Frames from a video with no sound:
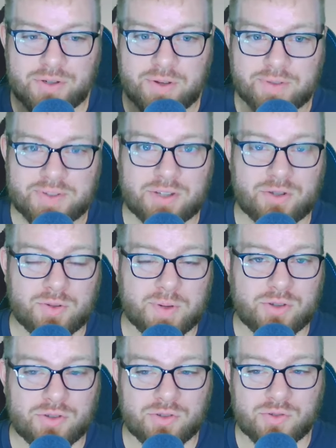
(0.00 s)
You have
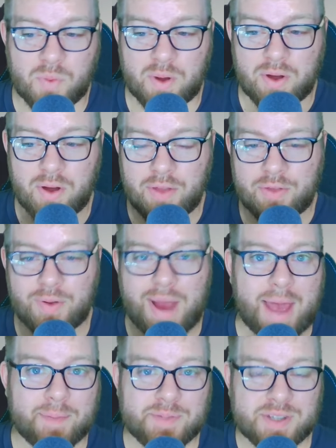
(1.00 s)
situations where other
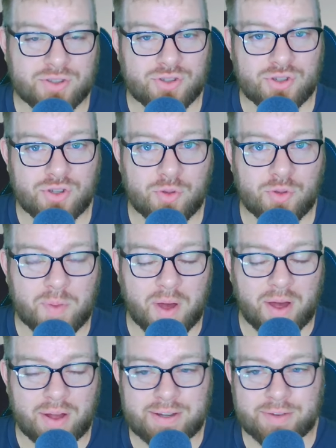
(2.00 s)
apps can snoop
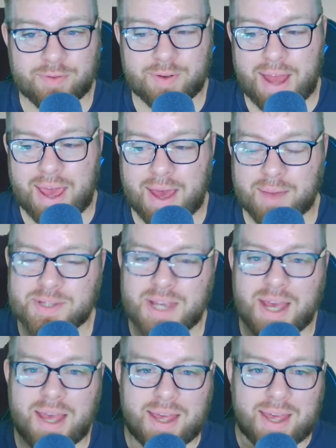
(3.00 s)
on different apps.
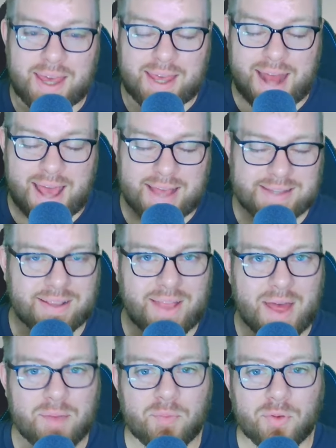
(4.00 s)
It has a
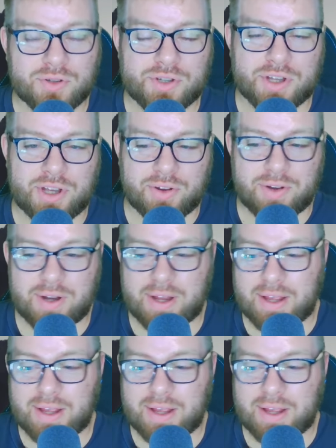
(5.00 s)
lot more security.